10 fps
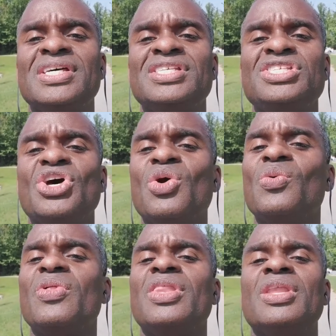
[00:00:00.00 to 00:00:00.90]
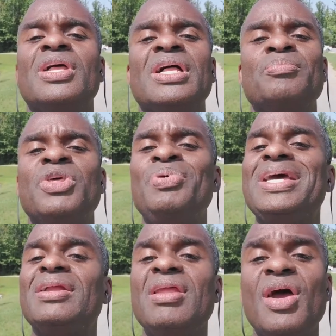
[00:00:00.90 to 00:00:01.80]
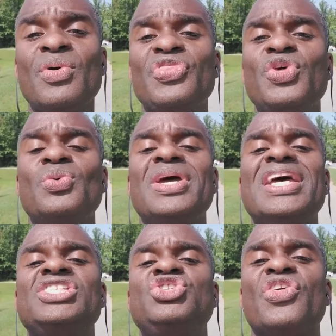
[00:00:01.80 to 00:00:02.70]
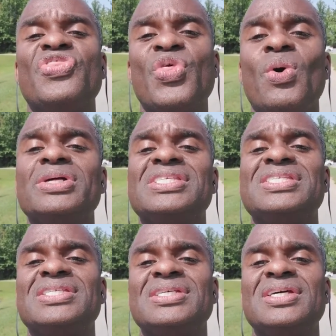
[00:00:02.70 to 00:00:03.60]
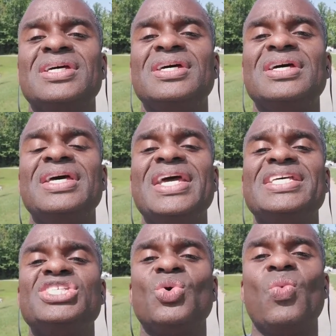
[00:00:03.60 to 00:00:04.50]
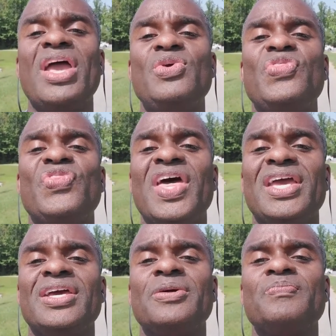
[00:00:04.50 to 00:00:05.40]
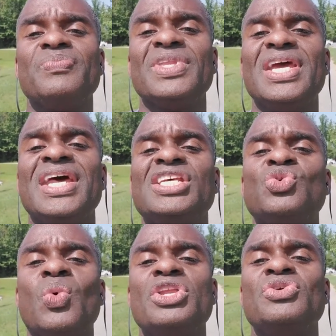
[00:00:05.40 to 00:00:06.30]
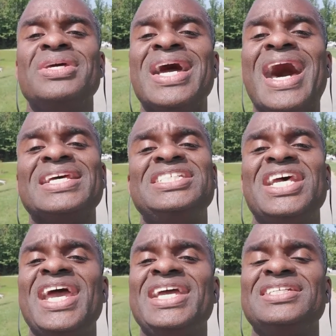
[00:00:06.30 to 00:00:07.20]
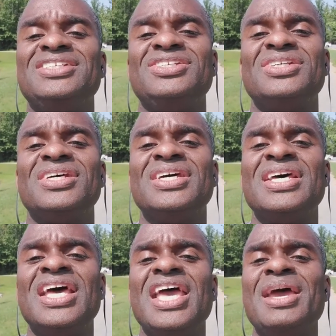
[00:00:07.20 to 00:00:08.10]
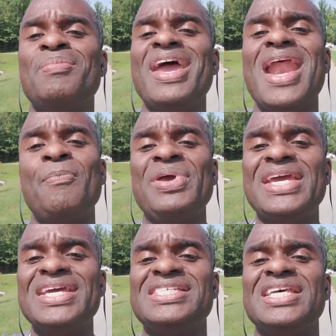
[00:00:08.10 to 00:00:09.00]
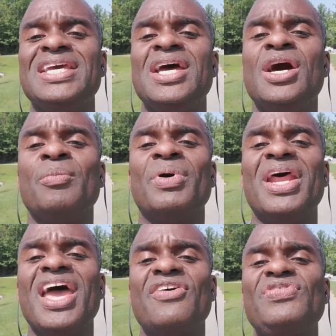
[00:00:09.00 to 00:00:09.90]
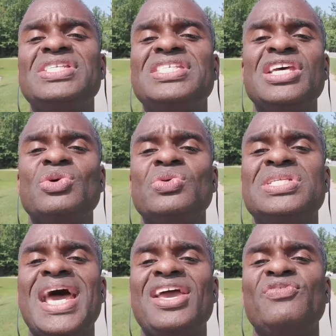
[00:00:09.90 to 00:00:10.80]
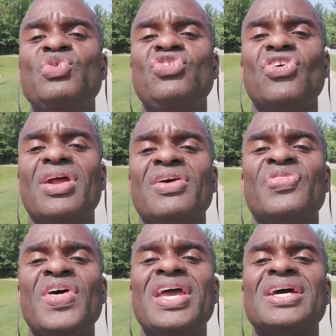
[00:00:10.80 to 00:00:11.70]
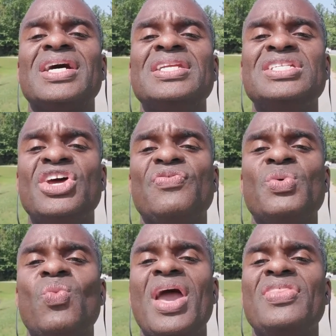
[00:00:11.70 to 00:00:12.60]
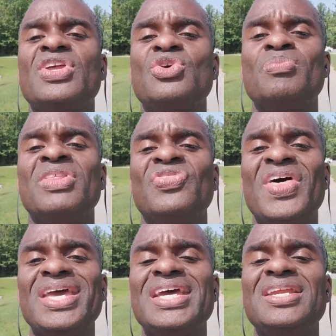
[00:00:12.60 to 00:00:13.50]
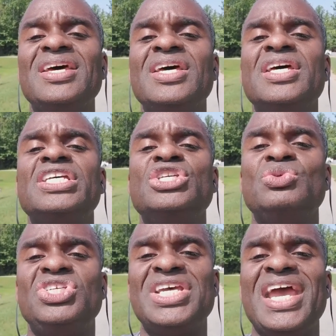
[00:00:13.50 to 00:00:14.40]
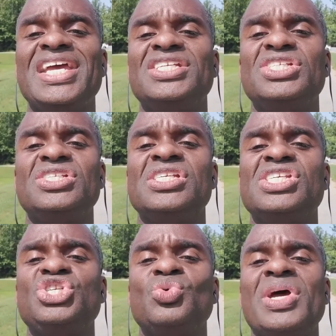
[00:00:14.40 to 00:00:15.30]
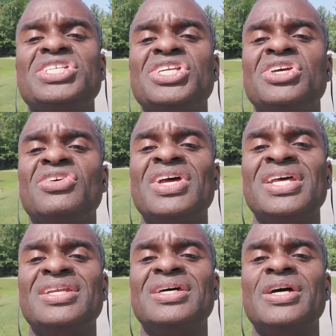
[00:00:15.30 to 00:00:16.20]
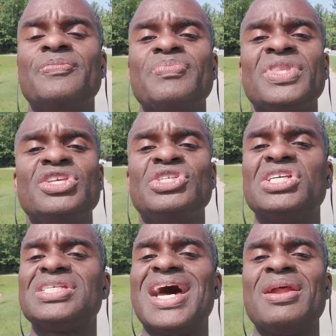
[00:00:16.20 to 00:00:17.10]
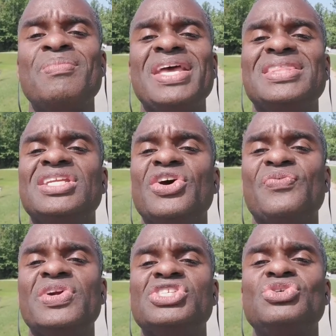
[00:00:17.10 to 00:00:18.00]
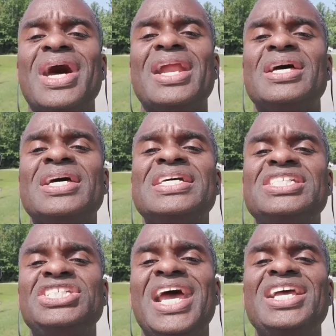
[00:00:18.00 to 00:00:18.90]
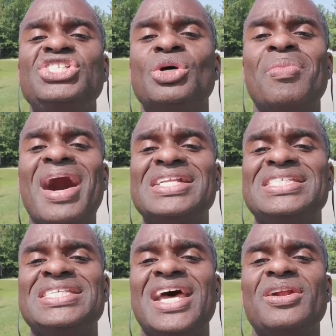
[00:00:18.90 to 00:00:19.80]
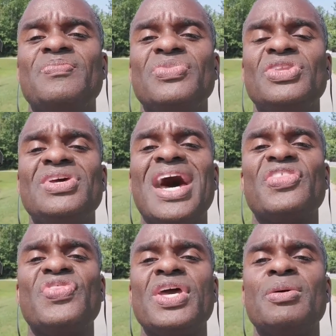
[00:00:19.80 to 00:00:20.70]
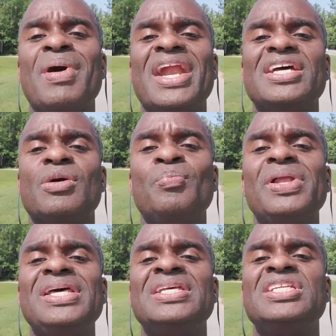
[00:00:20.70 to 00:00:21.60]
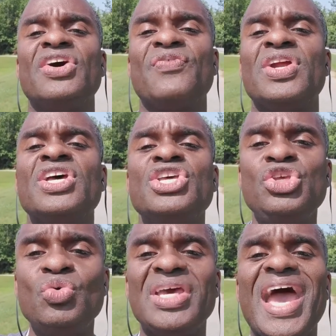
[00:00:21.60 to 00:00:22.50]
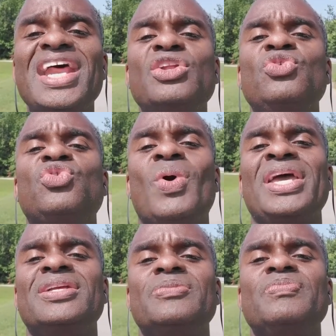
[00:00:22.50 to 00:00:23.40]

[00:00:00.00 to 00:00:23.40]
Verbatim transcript: So, to be clear with you, it's your thoughts. It's the way you think, and it's what you got to change. It may not be easy, but every single day, if you start to think a different way than you've been thinking, you change the situation that you're in. You just got to make the difference. You got to change your mindset. You got to think about it completely different. You can lose weight.